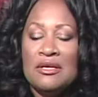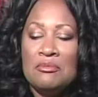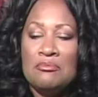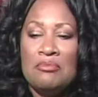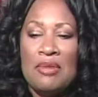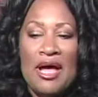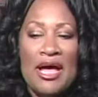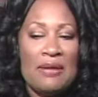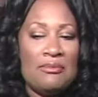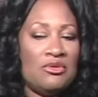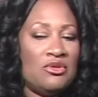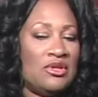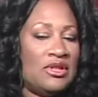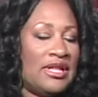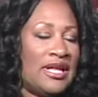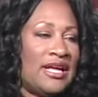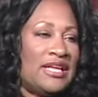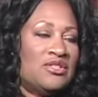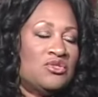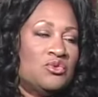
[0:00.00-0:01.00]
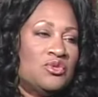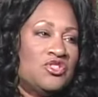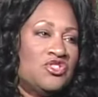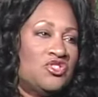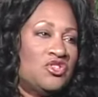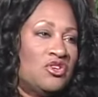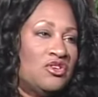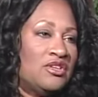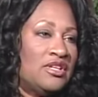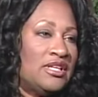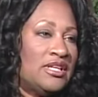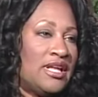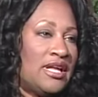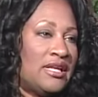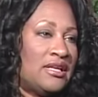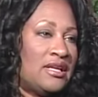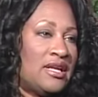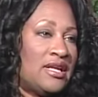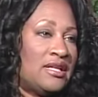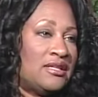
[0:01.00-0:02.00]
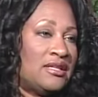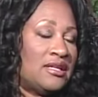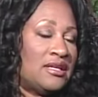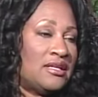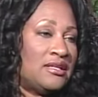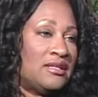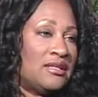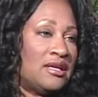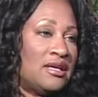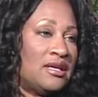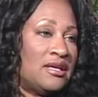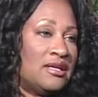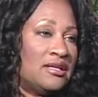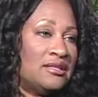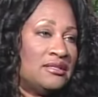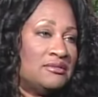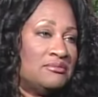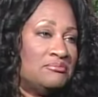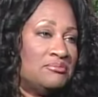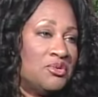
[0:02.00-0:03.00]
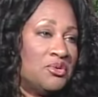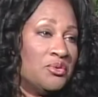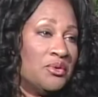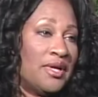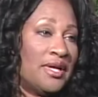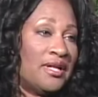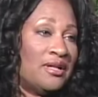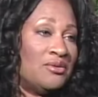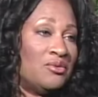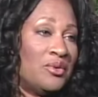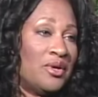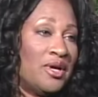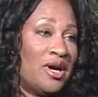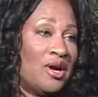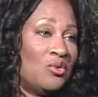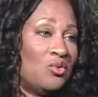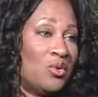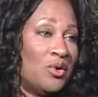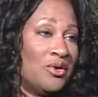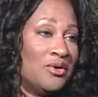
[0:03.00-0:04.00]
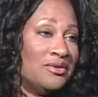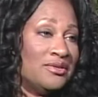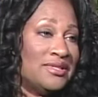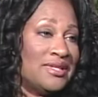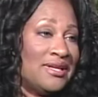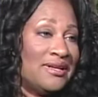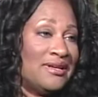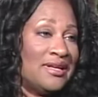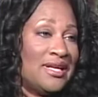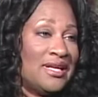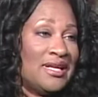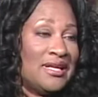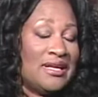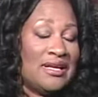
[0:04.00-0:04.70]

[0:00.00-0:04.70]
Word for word: A Bible class was started at at, at uh, Burrell where I worked, and